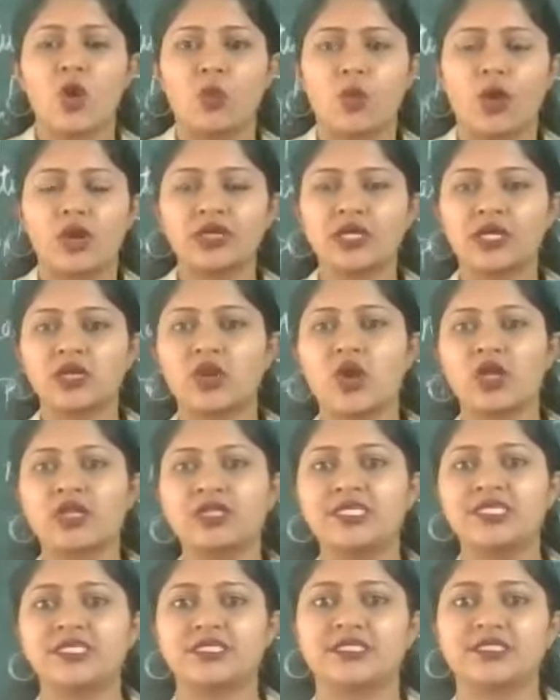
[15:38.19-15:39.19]
What are
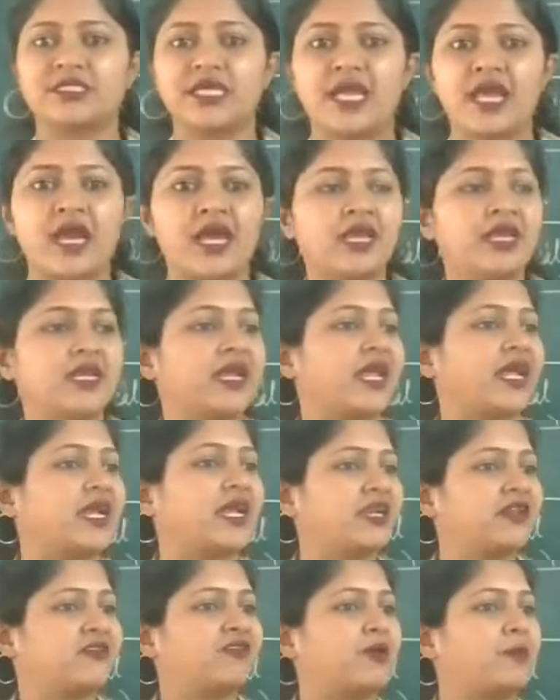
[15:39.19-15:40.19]
all these? They are
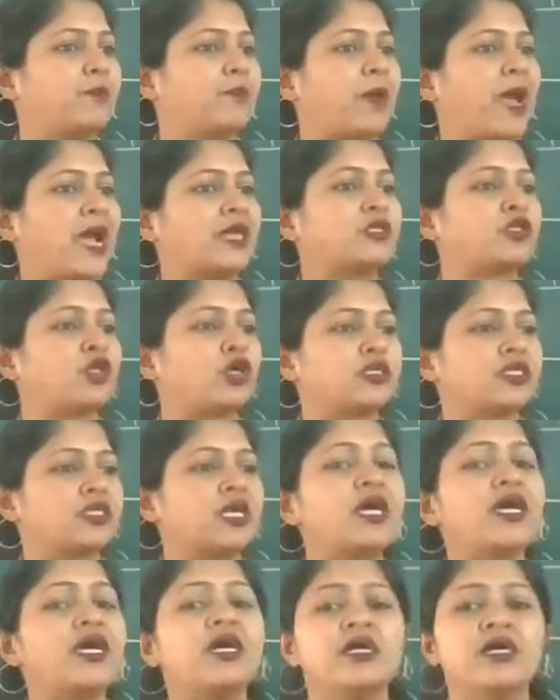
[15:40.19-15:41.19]
negative impact on
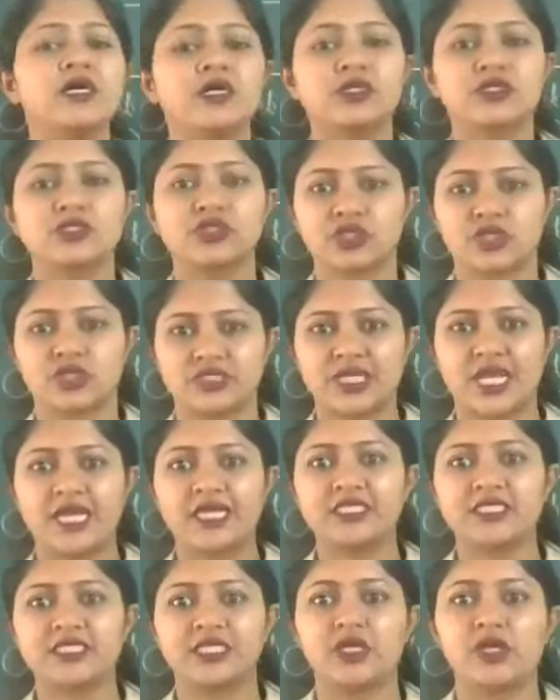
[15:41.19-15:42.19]
the
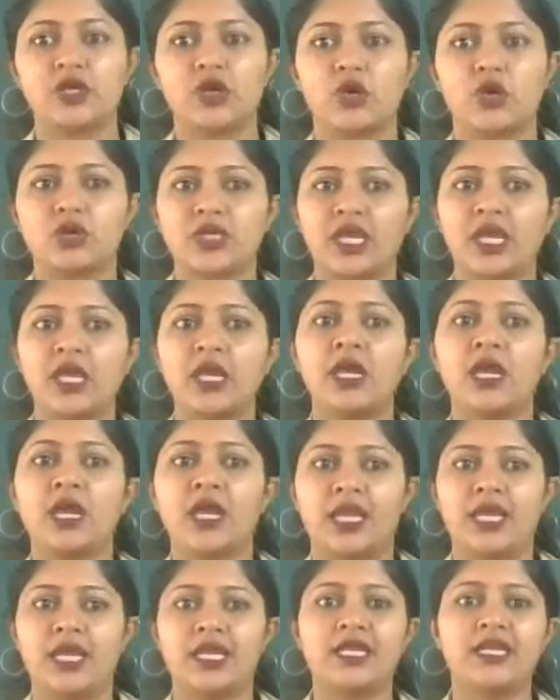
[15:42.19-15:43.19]
society. Okay,
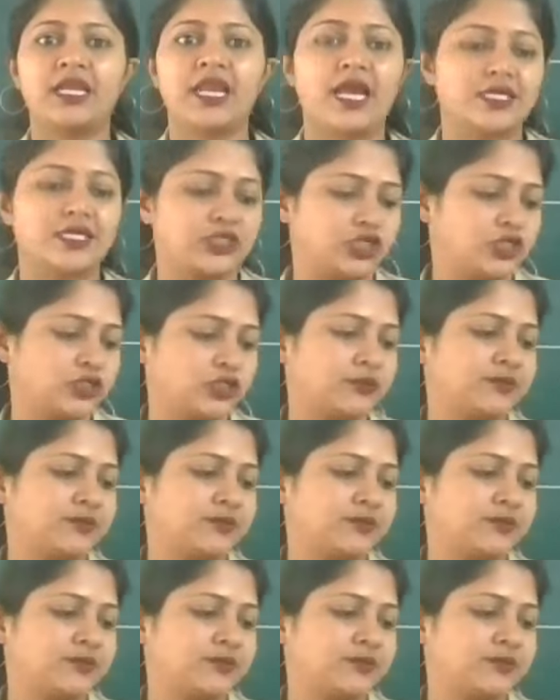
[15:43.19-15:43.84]
in large.